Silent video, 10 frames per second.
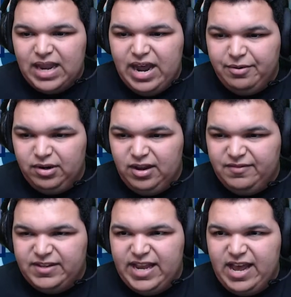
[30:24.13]
I would
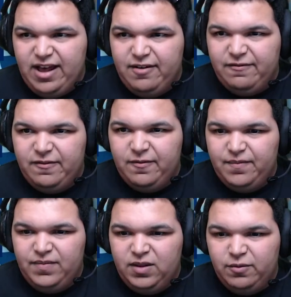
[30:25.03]
love to have
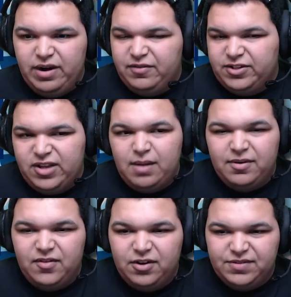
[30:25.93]
whatever Snom
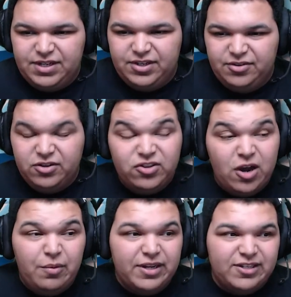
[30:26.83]
evolves into. There's
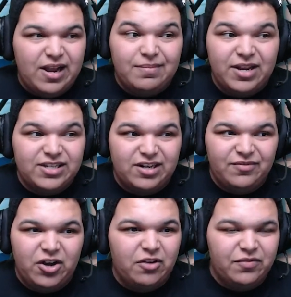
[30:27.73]
no way Snom doesn't
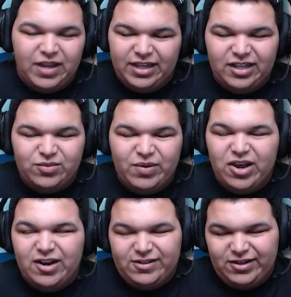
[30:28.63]
evolve, like, let's be
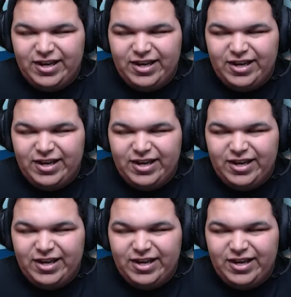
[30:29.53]
honest, you